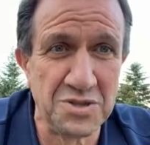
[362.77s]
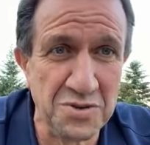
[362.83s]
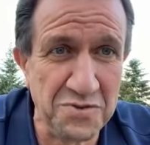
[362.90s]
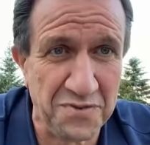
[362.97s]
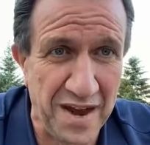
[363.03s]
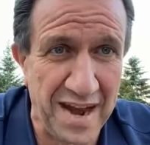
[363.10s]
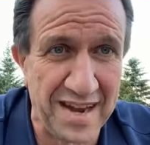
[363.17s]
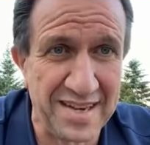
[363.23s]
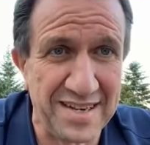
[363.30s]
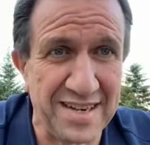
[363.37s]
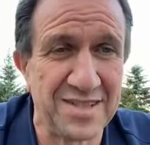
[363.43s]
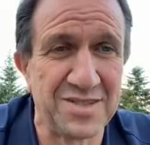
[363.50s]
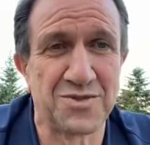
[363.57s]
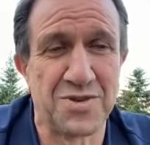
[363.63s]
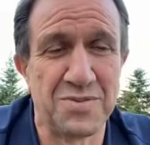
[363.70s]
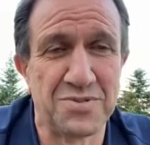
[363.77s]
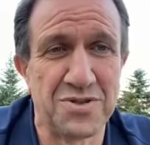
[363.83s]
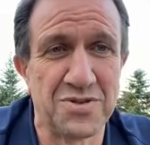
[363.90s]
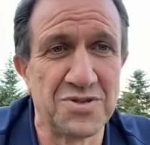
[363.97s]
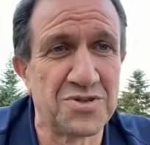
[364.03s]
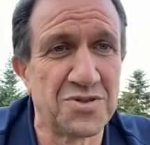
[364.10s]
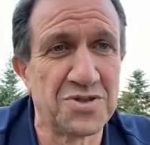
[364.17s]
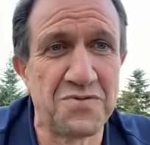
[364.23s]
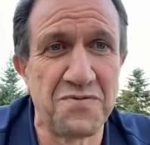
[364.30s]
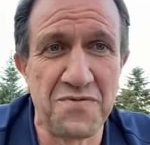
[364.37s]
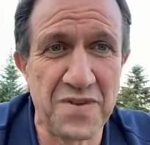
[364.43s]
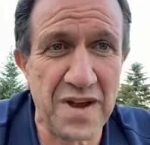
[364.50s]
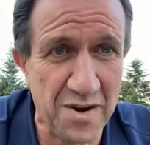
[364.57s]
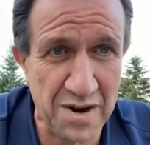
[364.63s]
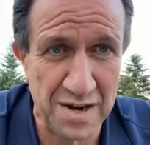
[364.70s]
do find in Scripture. And so it's
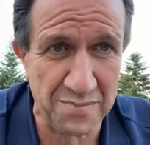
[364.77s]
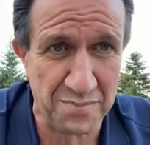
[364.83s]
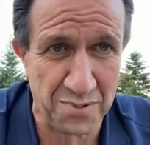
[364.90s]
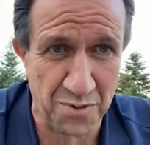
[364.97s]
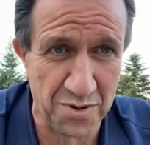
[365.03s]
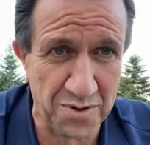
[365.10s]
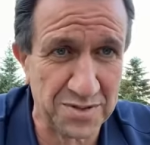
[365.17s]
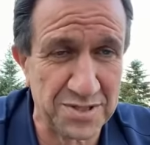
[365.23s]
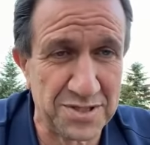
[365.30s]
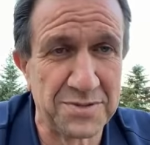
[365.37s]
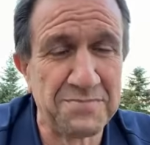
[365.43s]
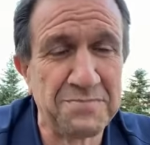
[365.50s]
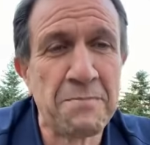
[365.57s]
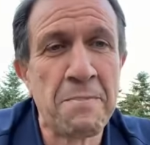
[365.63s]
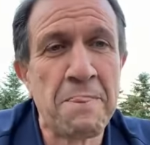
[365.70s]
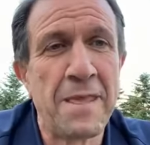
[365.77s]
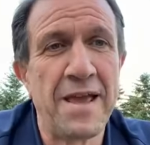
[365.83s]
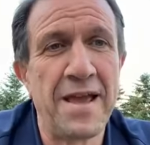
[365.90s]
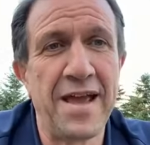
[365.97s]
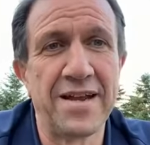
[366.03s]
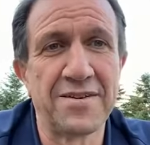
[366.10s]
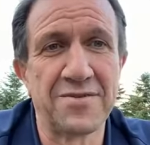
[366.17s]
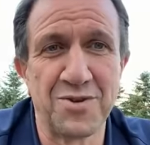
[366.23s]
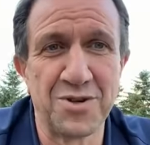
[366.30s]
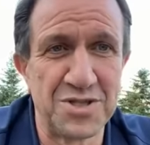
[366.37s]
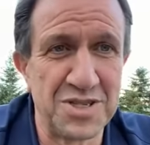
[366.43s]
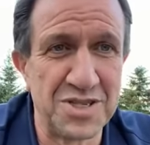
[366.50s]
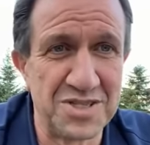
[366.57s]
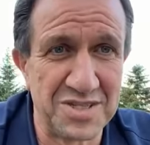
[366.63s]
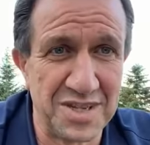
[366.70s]
very important. And of
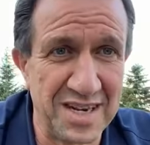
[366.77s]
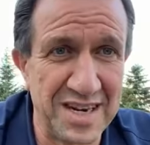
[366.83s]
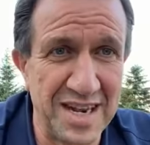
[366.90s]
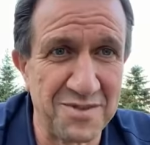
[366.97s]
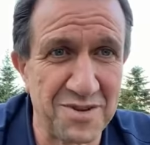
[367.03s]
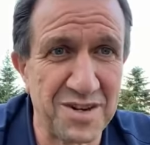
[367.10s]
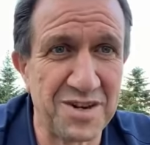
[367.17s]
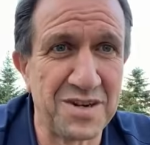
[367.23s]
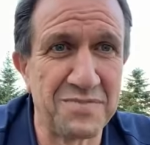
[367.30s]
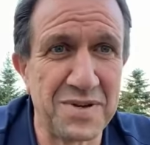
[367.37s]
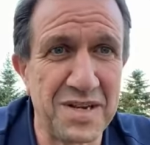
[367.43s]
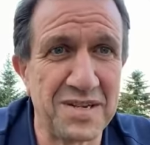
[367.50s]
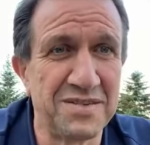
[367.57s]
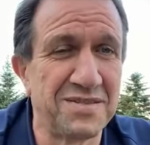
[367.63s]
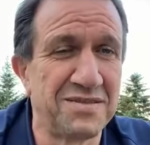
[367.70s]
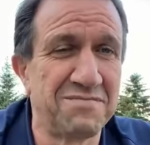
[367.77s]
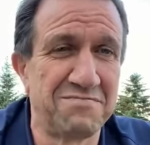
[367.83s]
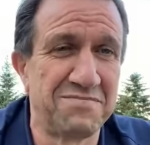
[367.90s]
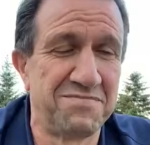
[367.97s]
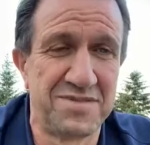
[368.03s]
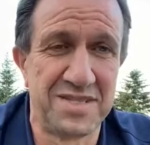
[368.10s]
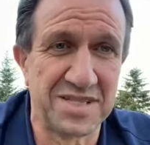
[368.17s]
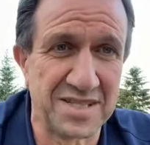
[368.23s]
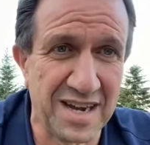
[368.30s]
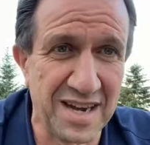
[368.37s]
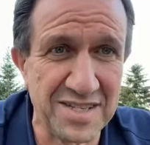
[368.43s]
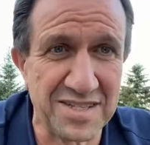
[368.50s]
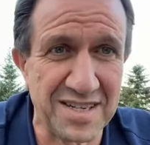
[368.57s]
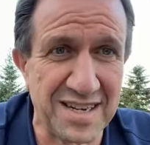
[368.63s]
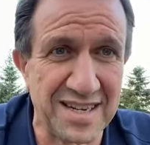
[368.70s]
course, this Sunday, we're going to be
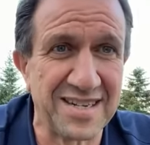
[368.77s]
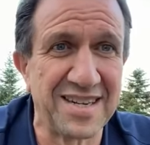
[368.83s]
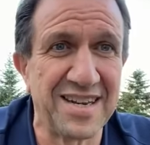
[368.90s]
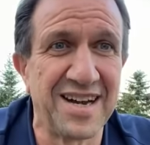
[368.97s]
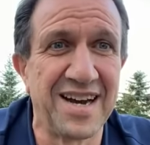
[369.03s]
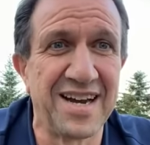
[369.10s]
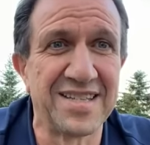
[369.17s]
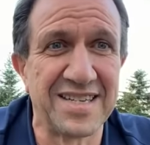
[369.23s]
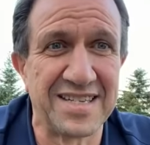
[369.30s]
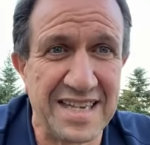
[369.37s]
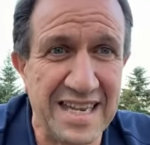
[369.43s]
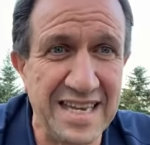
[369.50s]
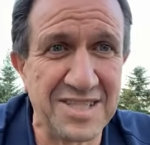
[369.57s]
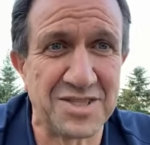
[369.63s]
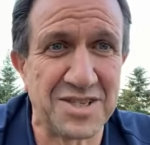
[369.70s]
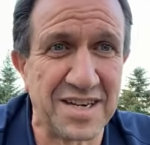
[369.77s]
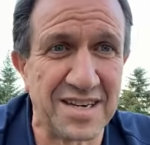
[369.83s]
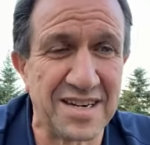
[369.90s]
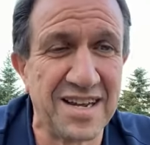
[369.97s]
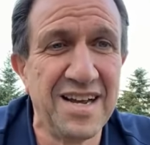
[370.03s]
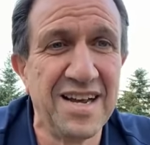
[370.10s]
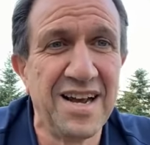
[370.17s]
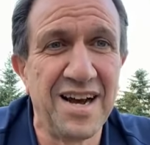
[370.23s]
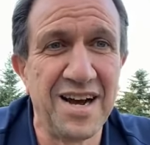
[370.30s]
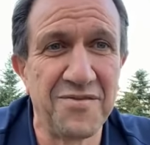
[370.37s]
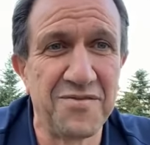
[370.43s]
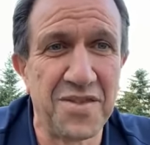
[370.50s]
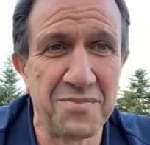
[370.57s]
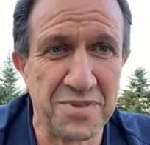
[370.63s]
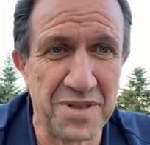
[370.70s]
discussing the teaching
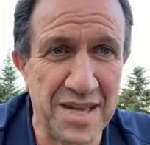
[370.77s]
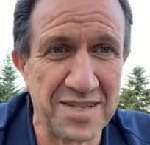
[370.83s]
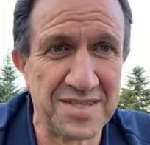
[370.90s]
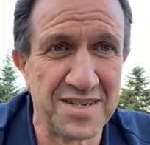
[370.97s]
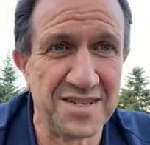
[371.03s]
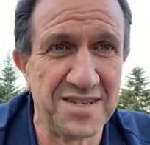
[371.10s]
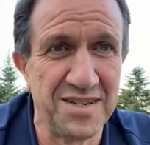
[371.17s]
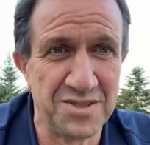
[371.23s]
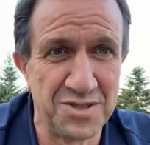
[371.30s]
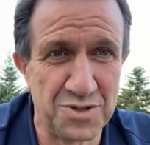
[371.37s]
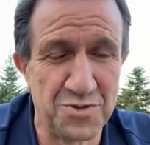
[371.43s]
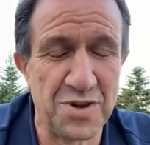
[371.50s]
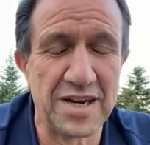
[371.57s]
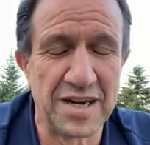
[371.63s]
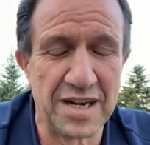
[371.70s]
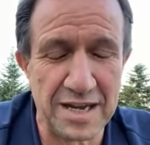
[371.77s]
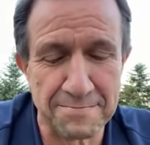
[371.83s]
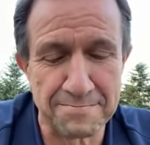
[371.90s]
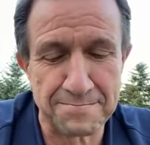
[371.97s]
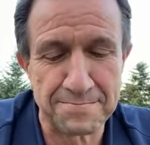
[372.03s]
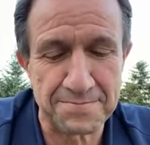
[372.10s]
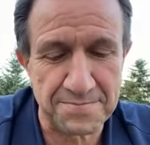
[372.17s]
of the Blessed Trinity.